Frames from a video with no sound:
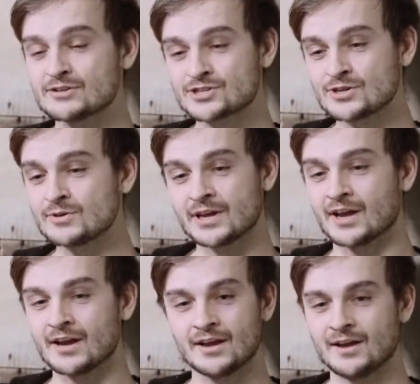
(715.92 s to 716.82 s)
you're
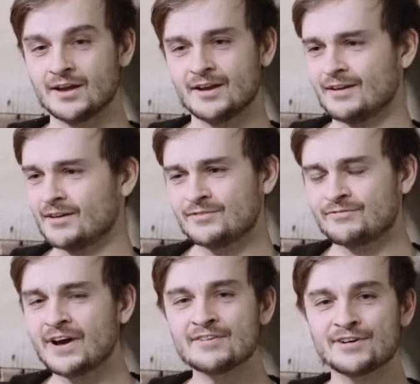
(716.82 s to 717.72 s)
shooting
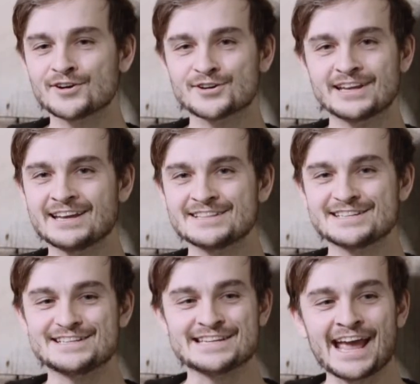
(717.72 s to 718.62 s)
500
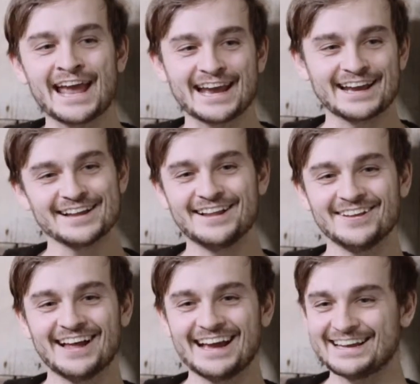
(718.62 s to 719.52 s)
kids a day.
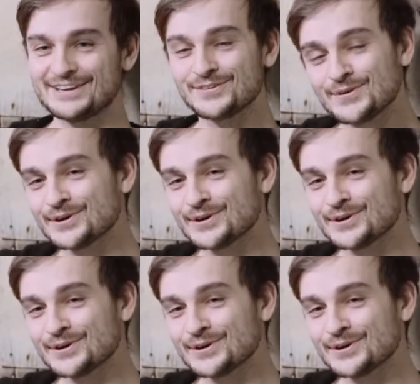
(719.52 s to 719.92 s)
Like, you